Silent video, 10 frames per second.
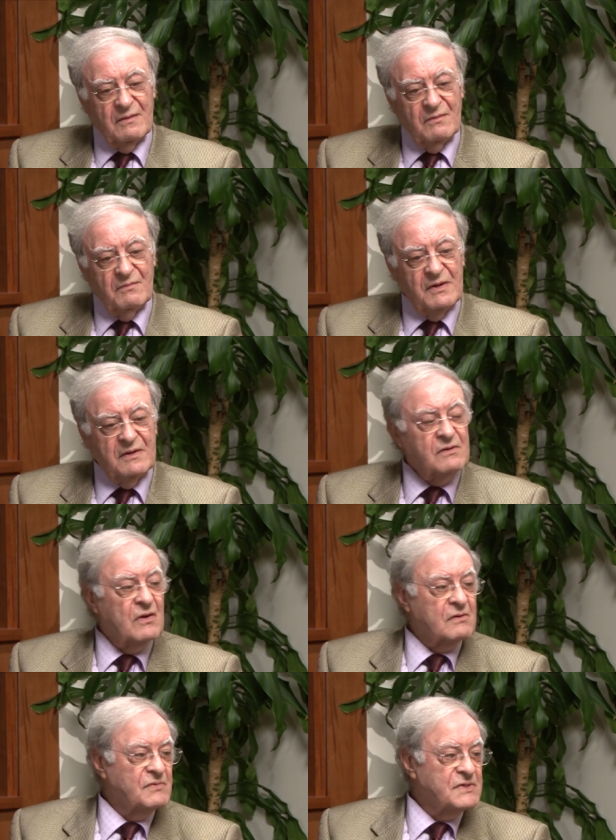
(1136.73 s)
We did
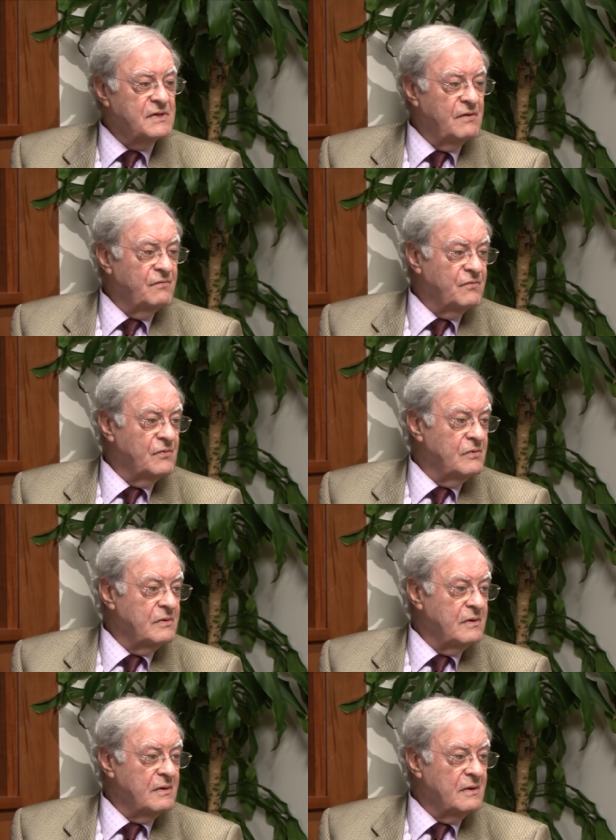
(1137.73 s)
not receive food
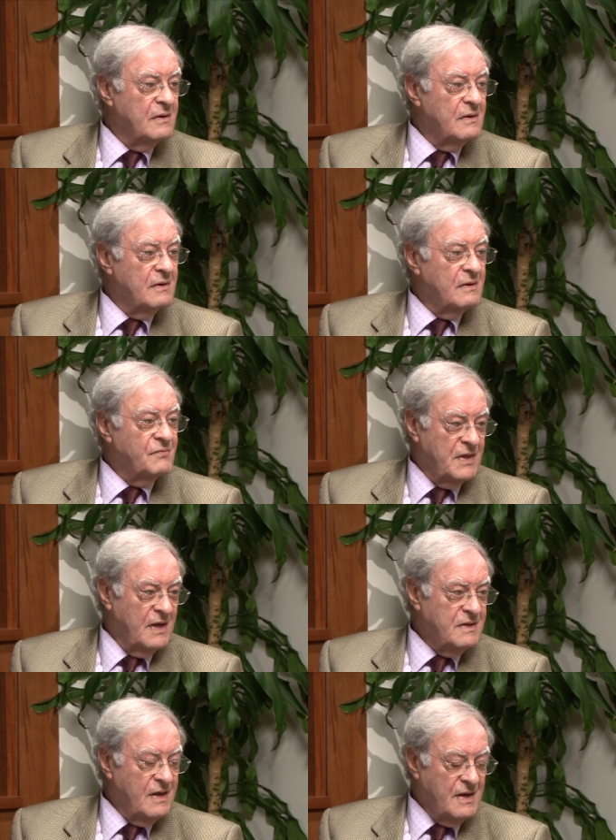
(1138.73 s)
for
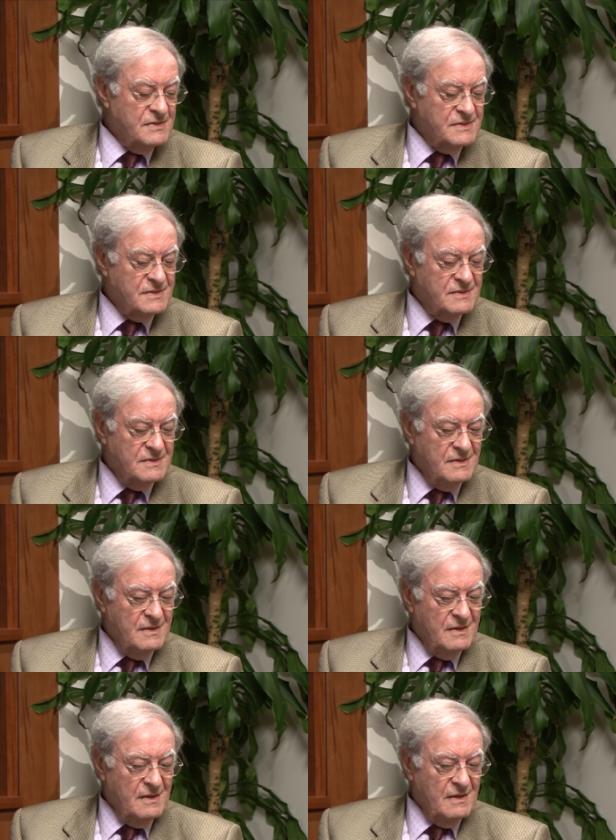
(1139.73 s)
10 days.
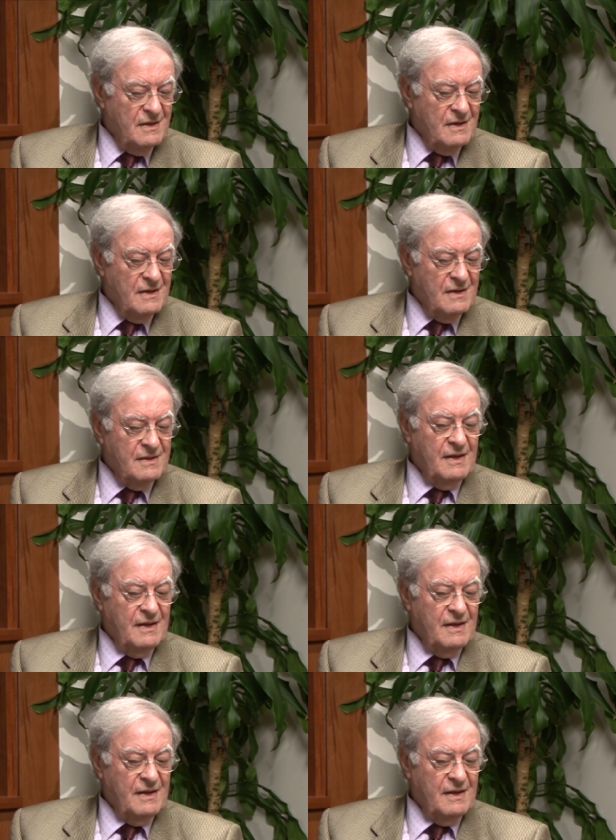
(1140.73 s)
On